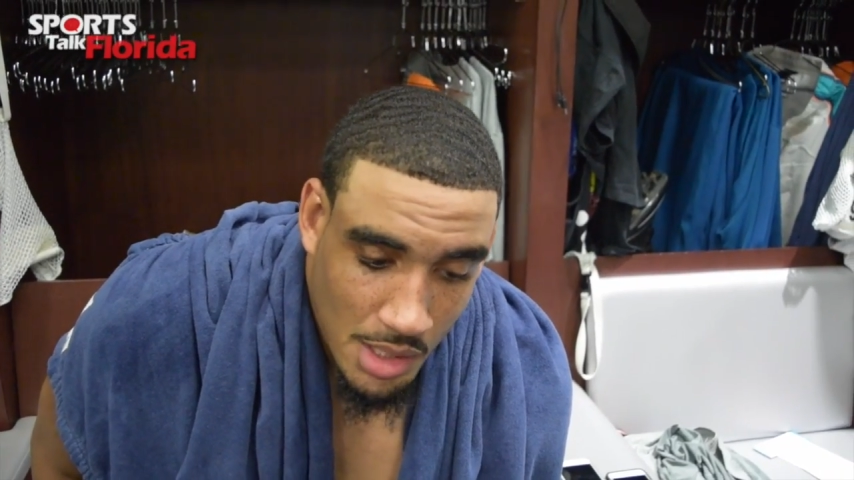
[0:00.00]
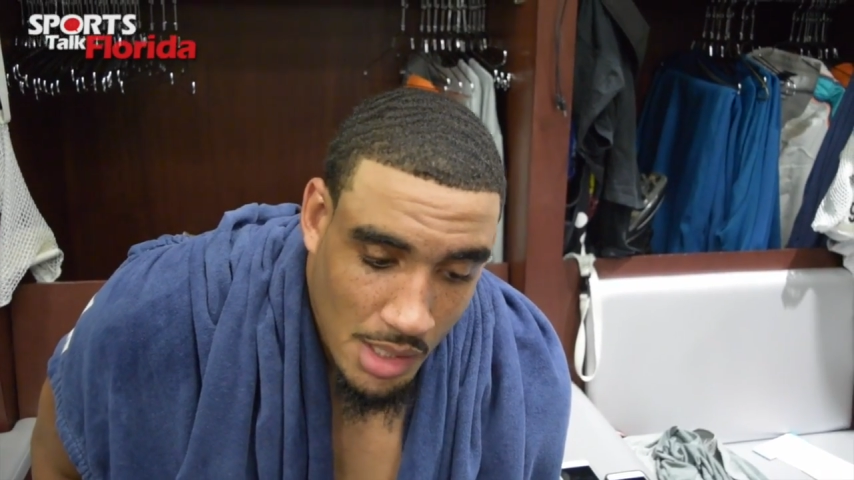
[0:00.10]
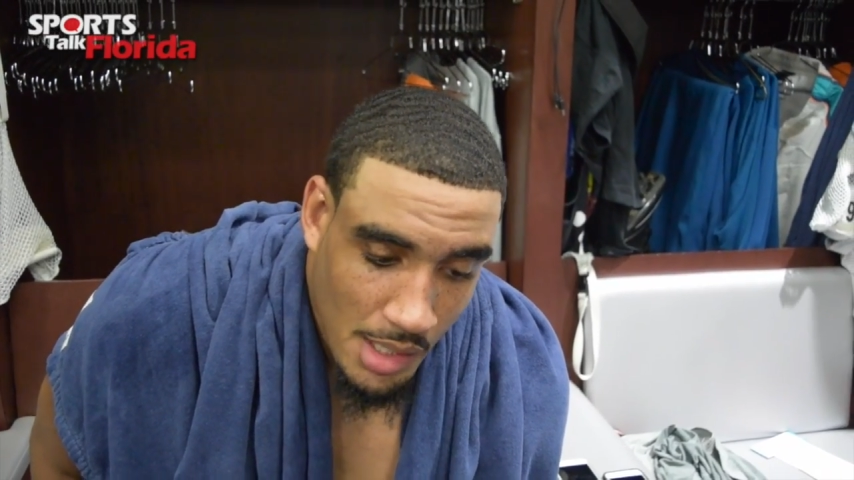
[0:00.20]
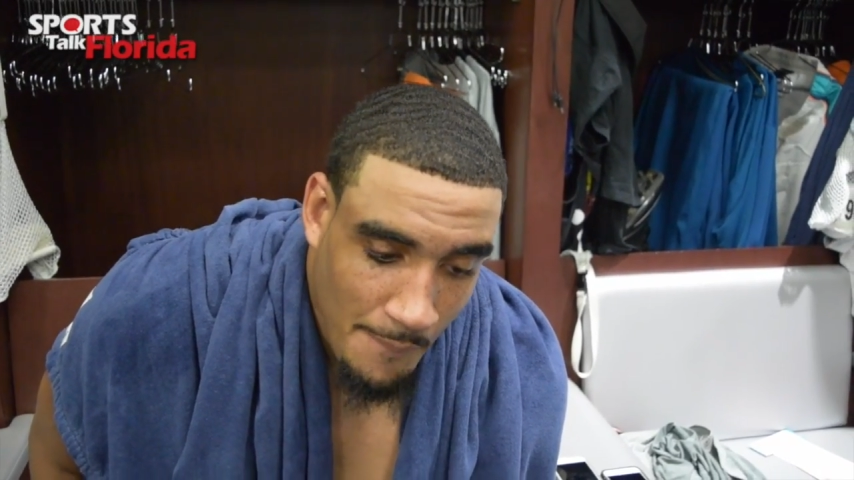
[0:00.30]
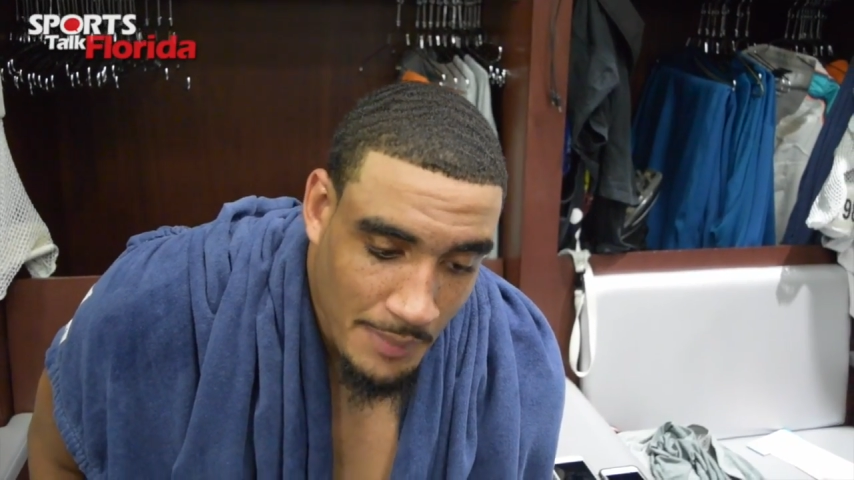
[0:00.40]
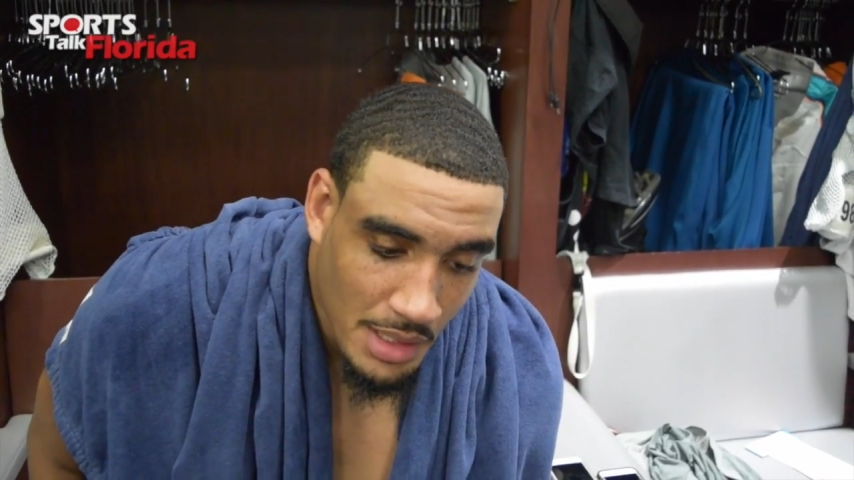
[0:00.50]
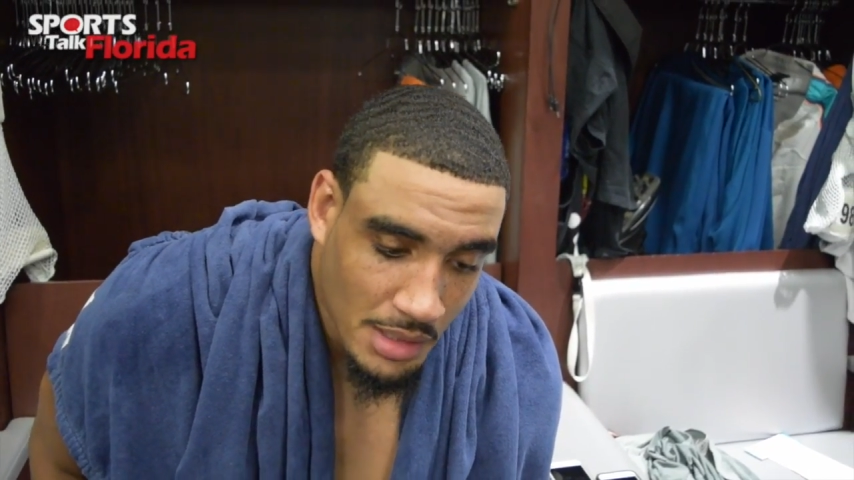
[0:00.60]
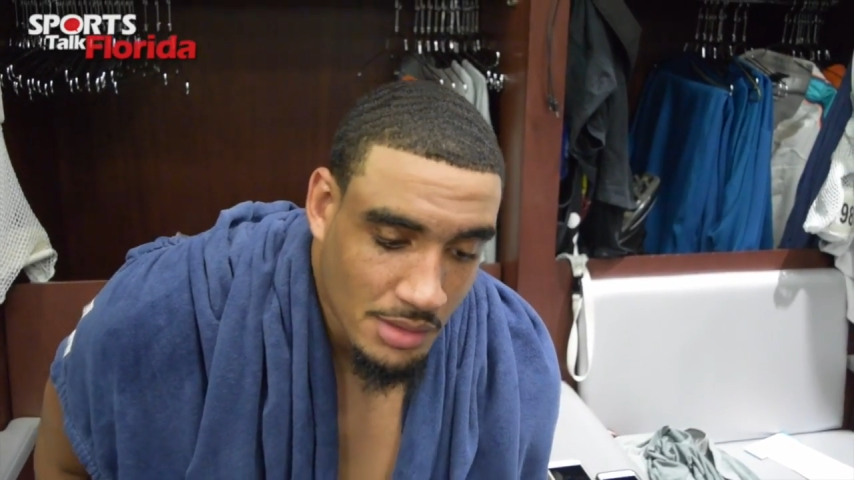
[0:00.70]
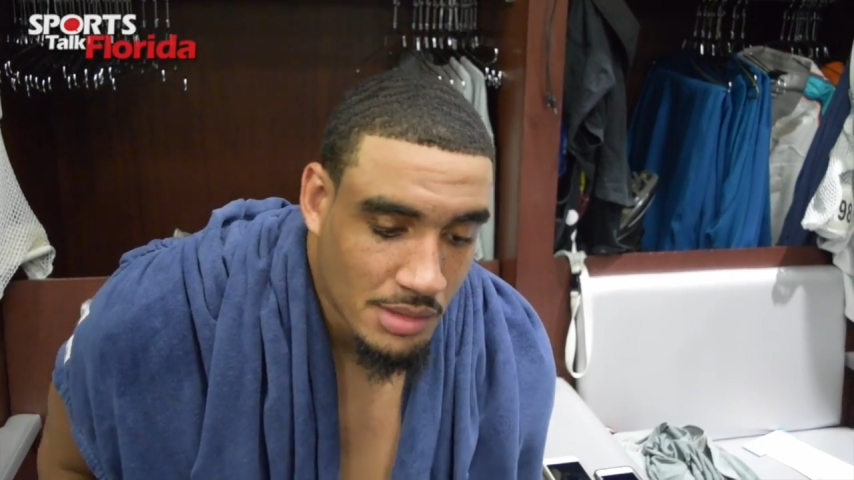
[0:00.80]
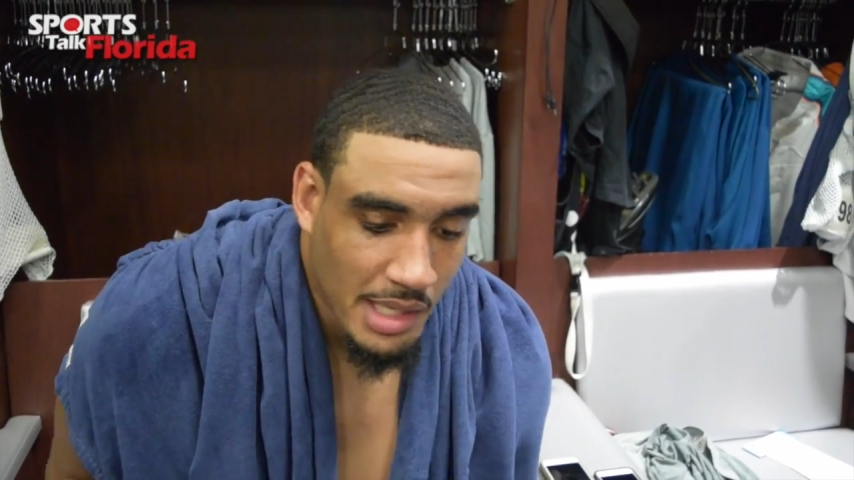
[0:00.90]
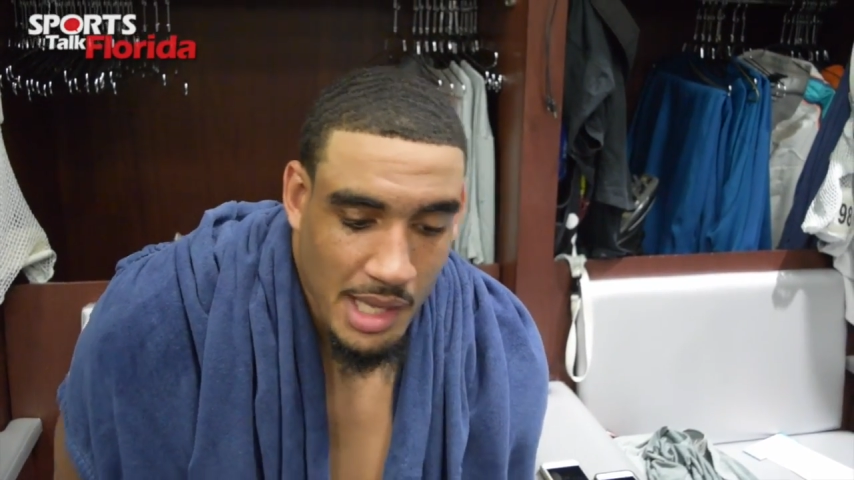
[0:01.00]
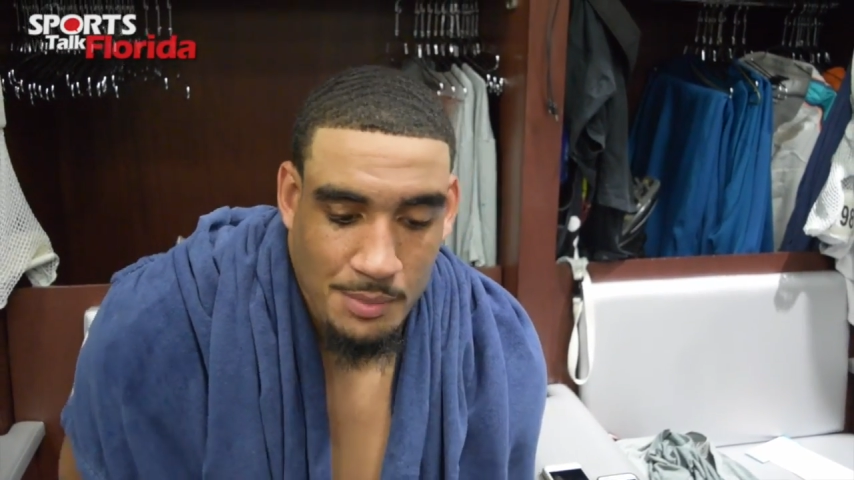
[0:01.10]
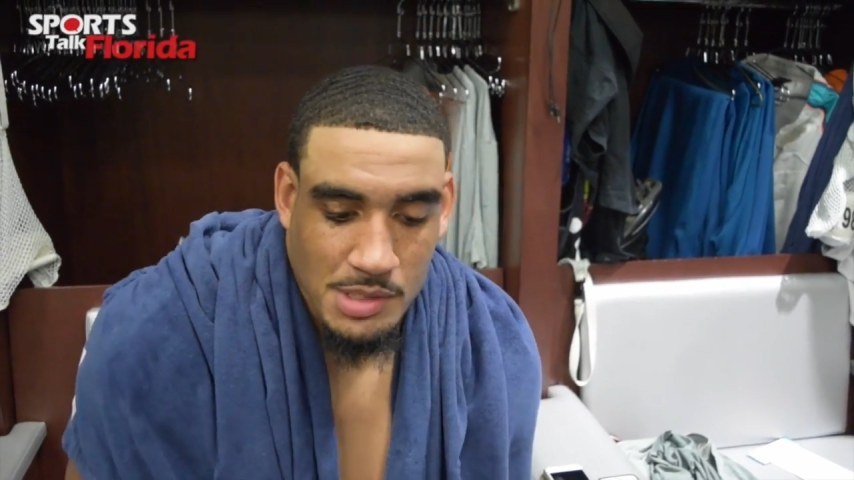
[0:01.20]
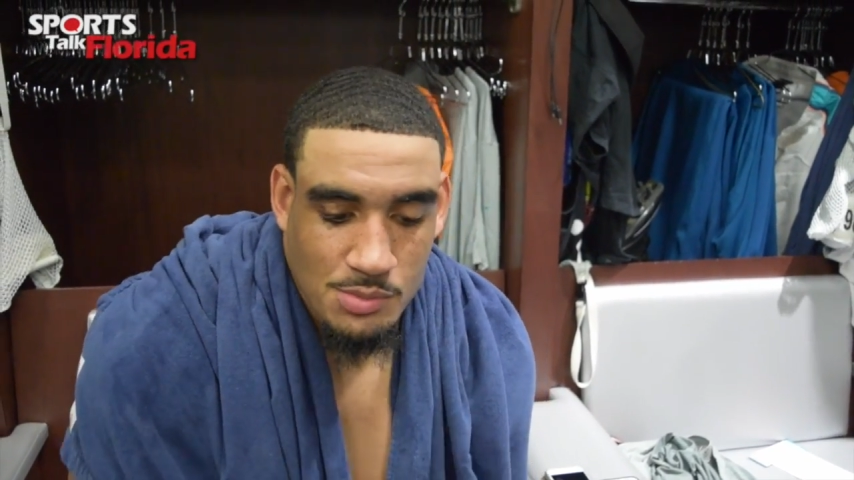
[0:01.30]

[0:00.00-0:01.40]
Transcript: I mean, Cam,